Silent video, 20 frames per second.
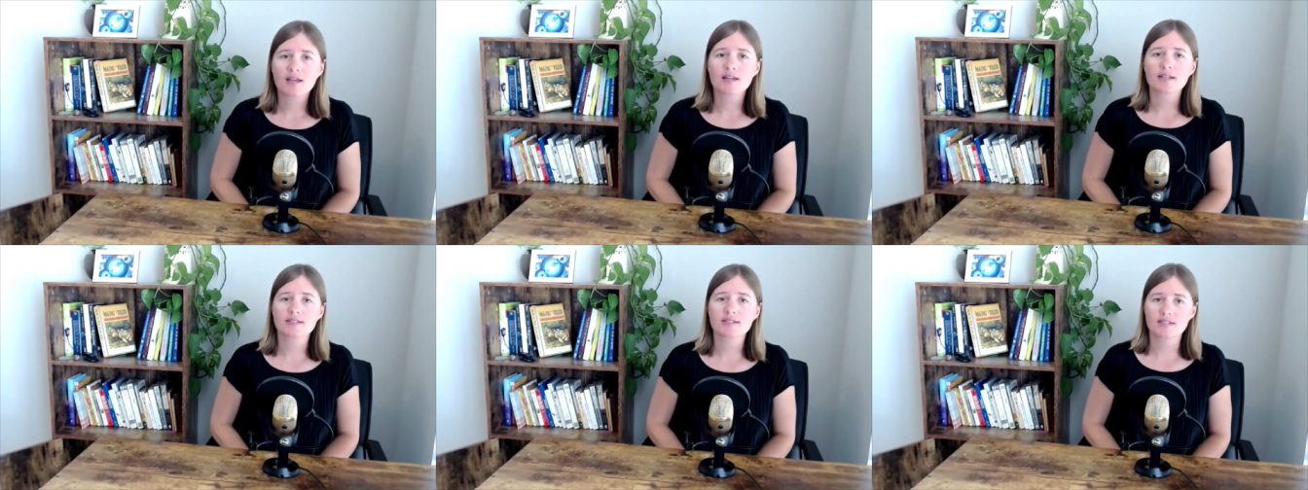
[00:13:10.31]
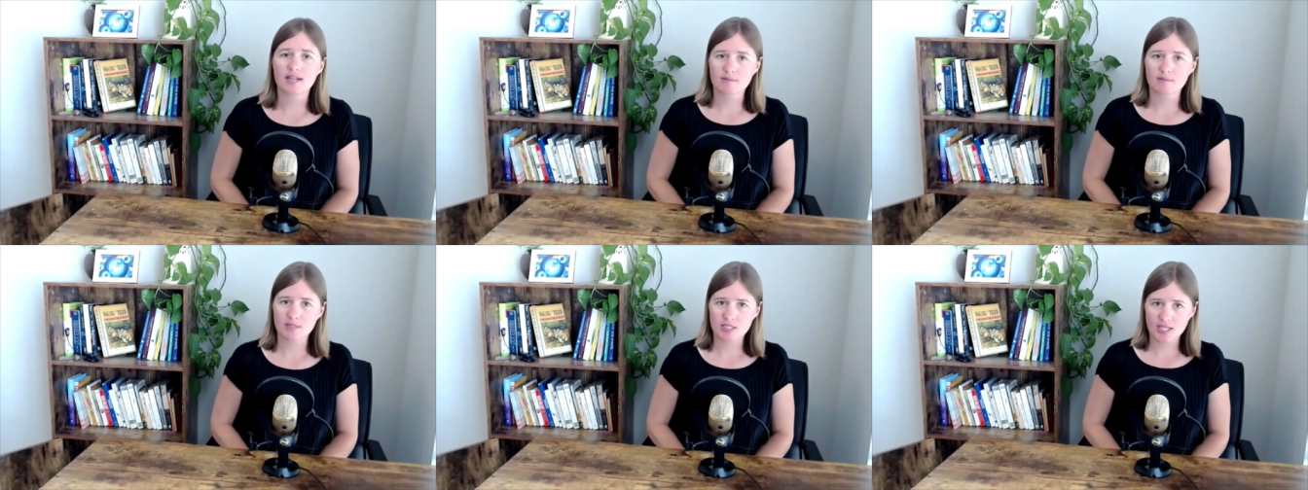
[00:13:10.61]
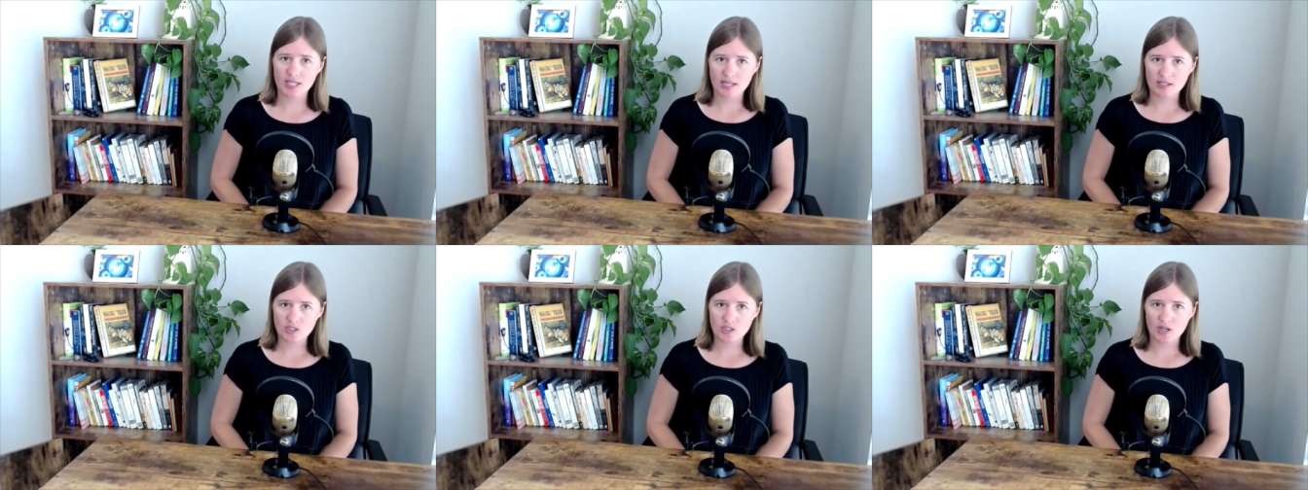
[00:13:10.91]
It's time to
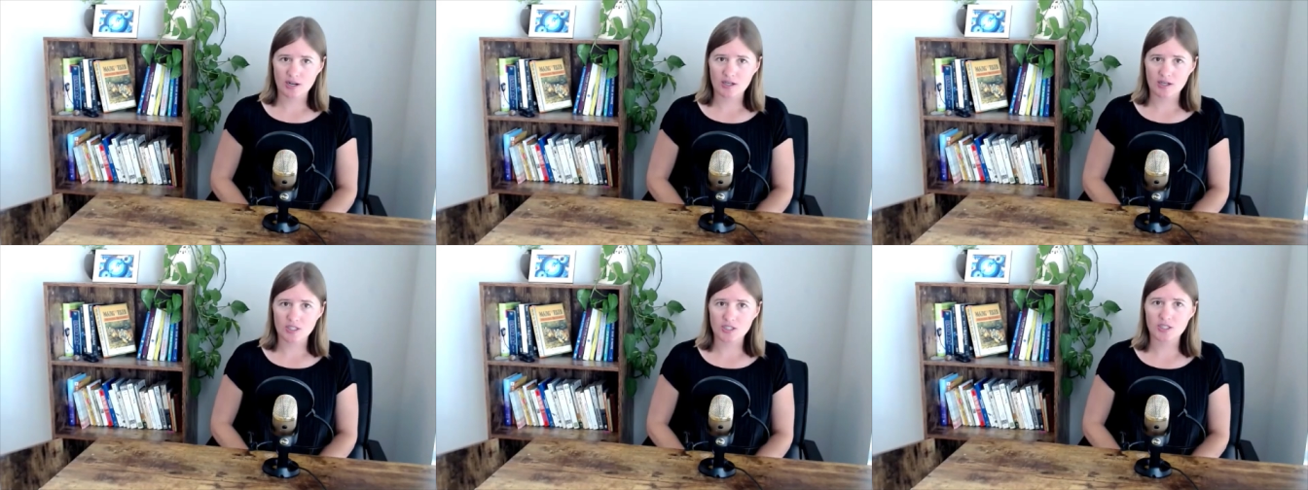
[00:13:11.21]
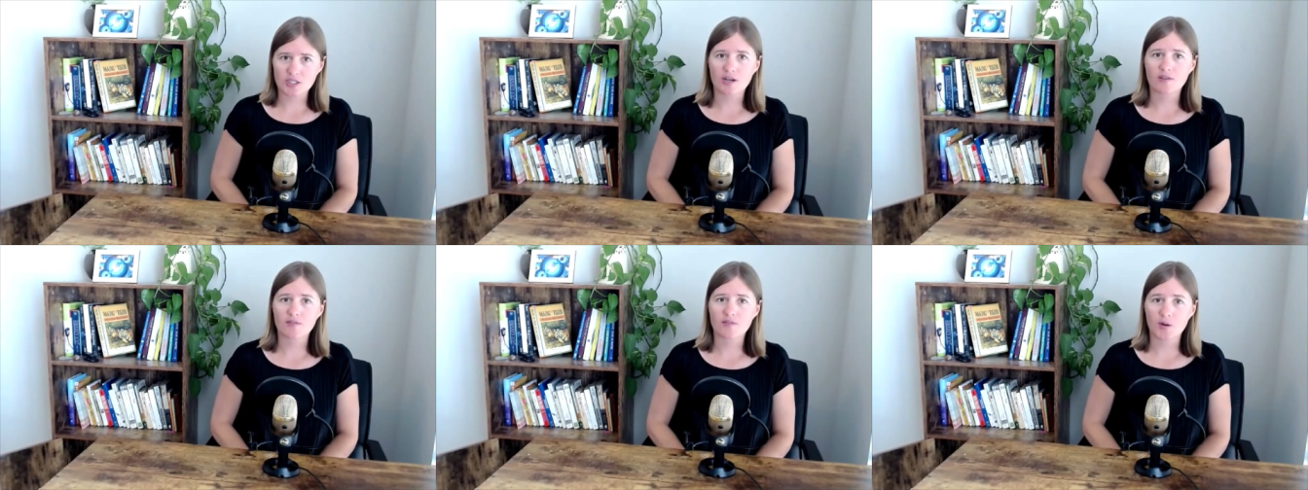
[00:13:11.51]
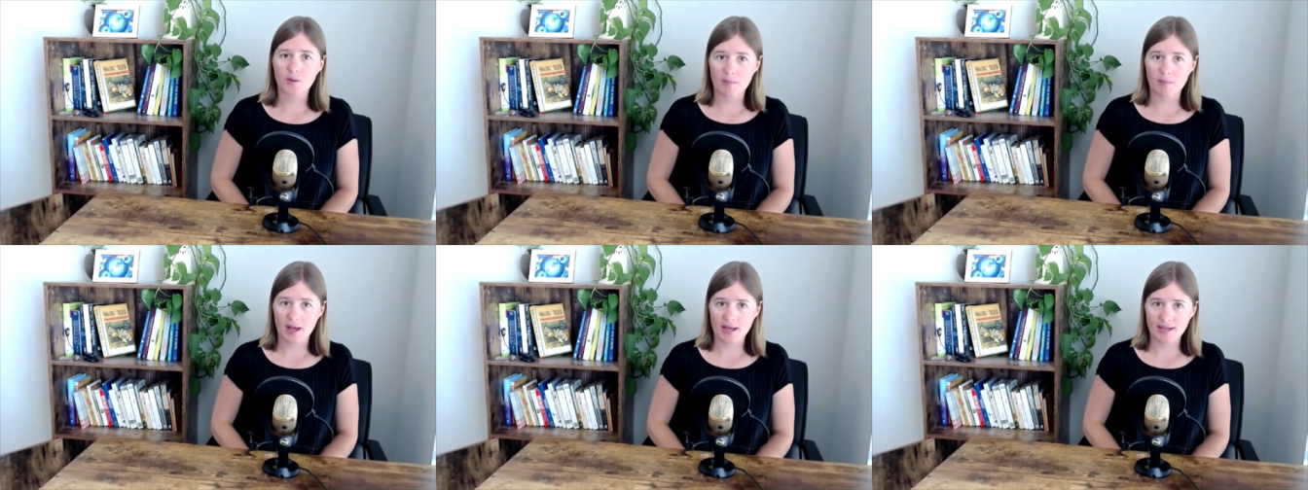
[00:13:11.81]
take charge of
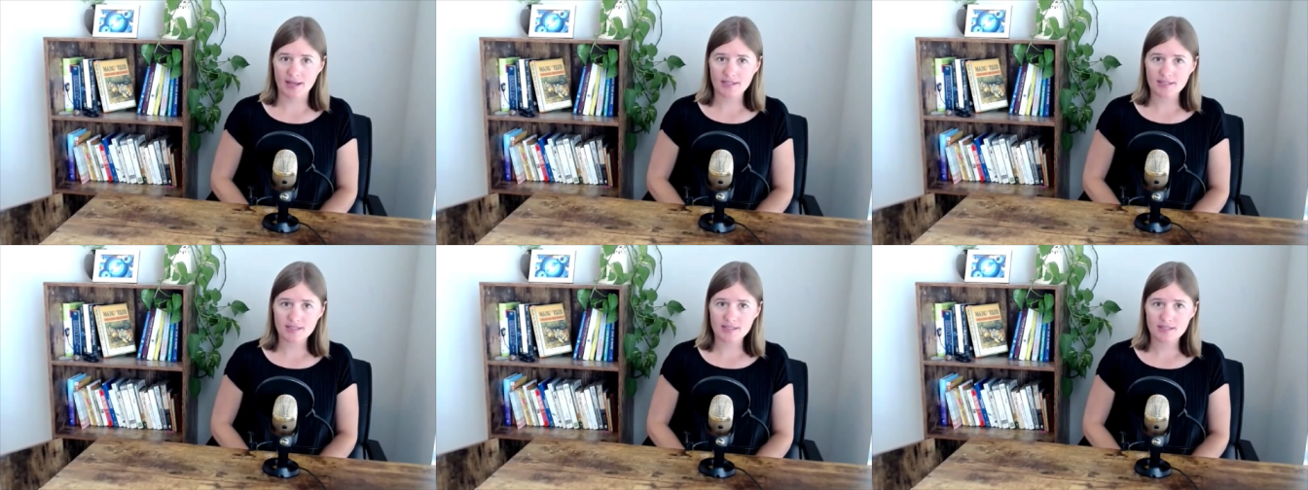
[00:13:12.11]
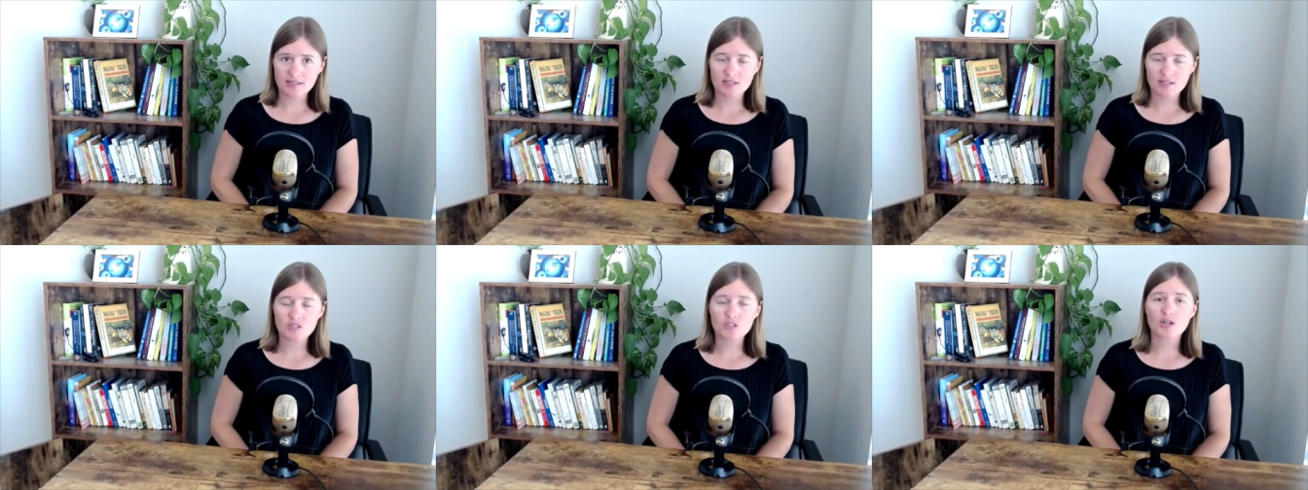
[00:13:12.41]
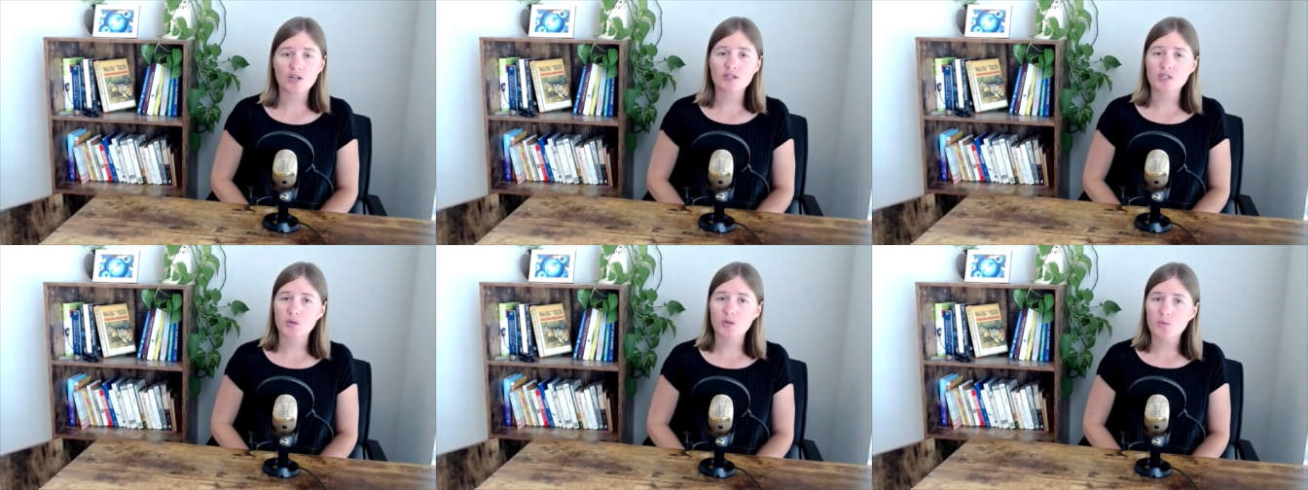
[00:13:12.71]
your mind,
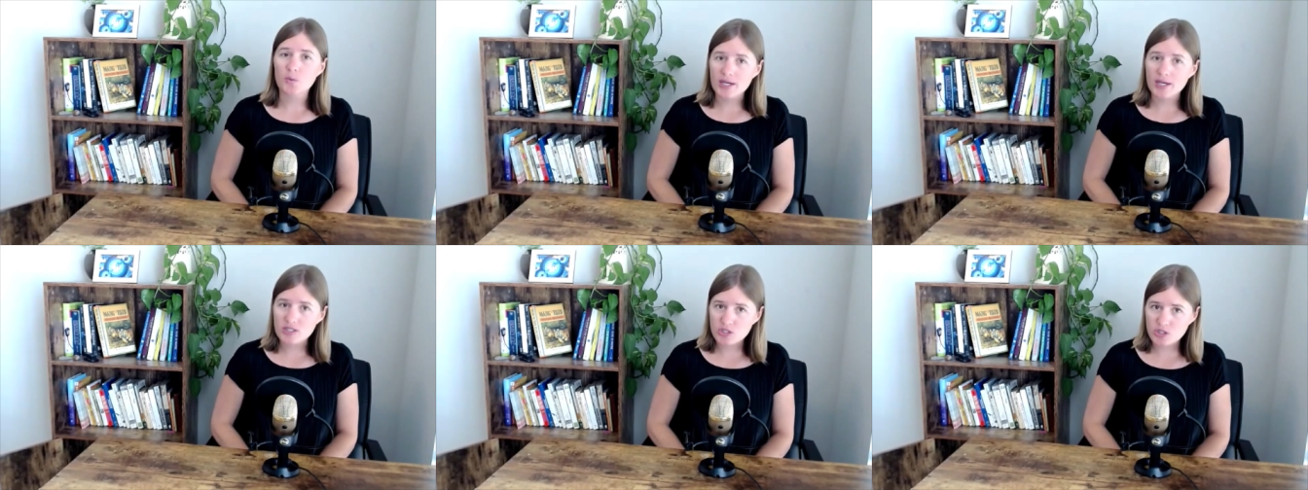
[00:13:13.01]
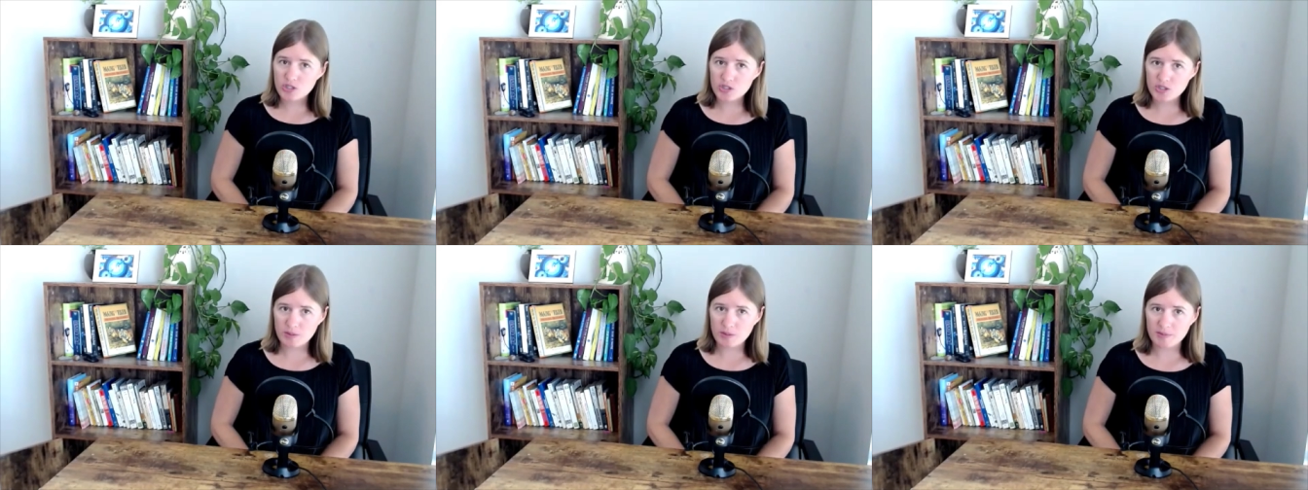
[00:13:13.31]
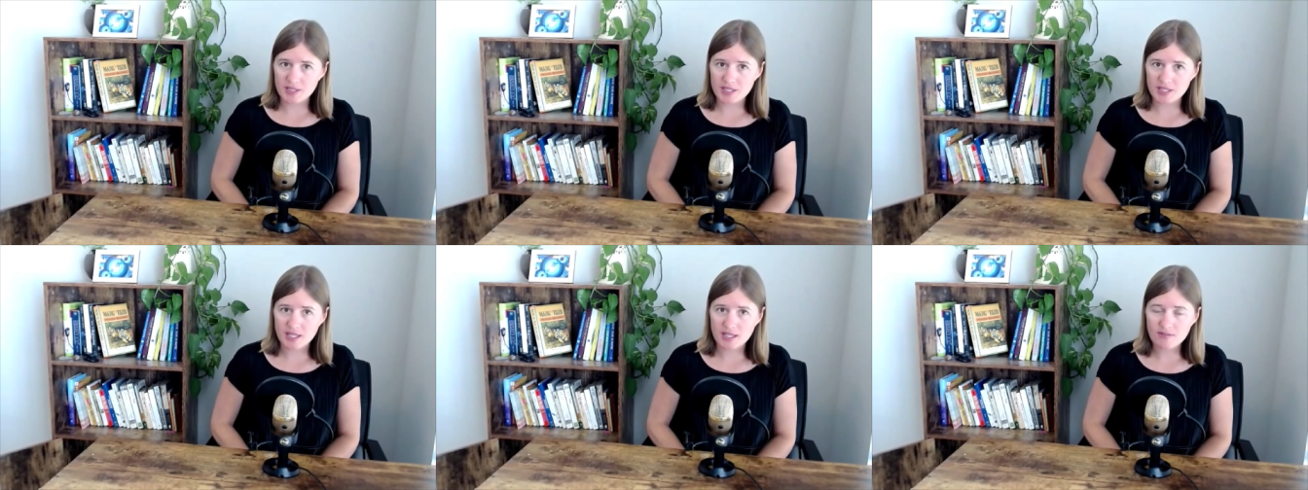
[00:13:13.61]
start to question your
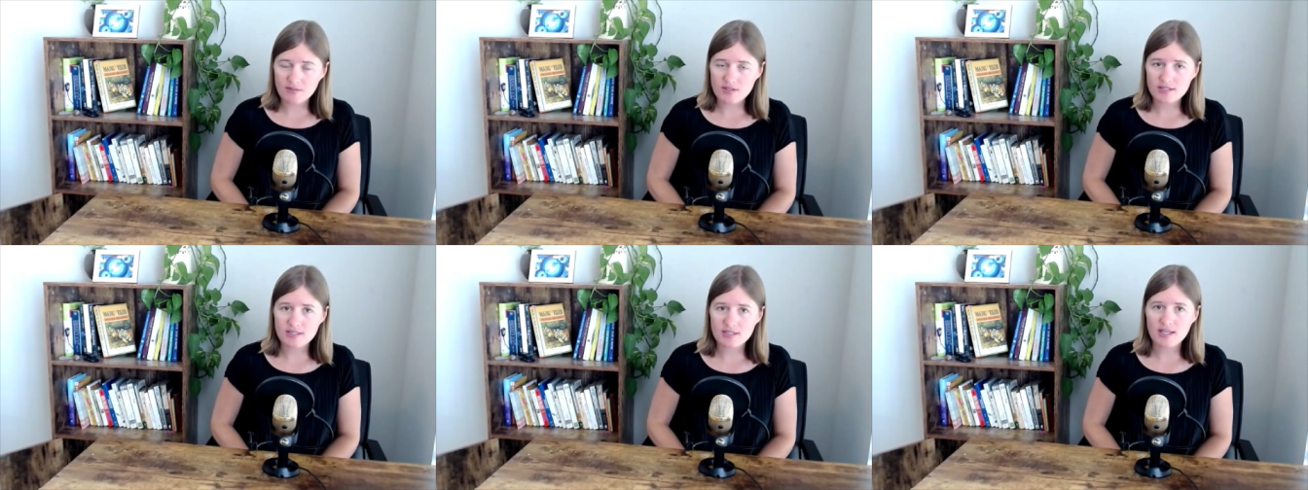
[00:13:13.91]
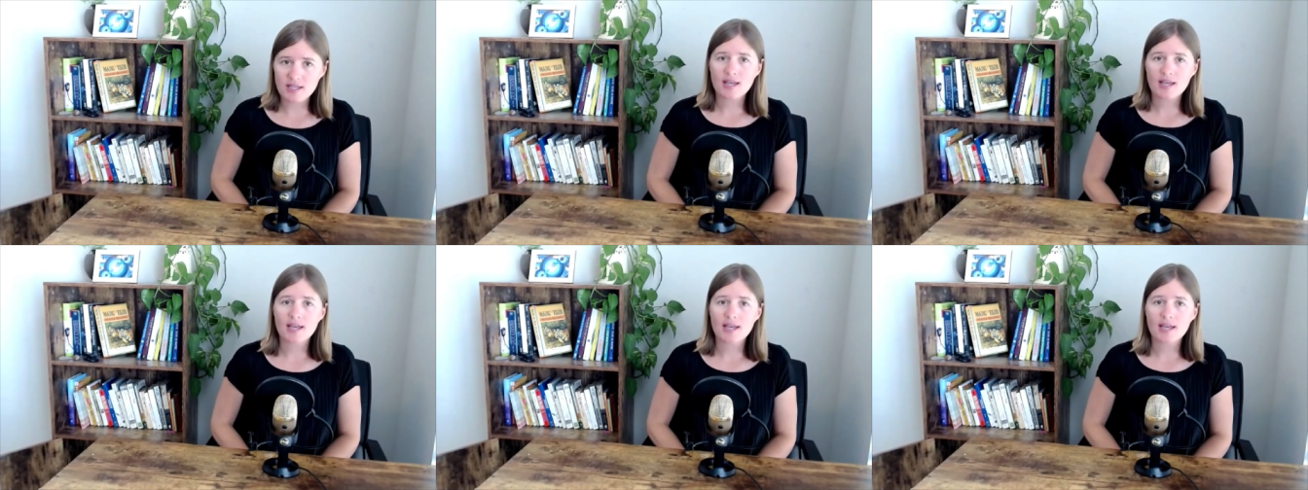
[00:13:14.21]
beliefs,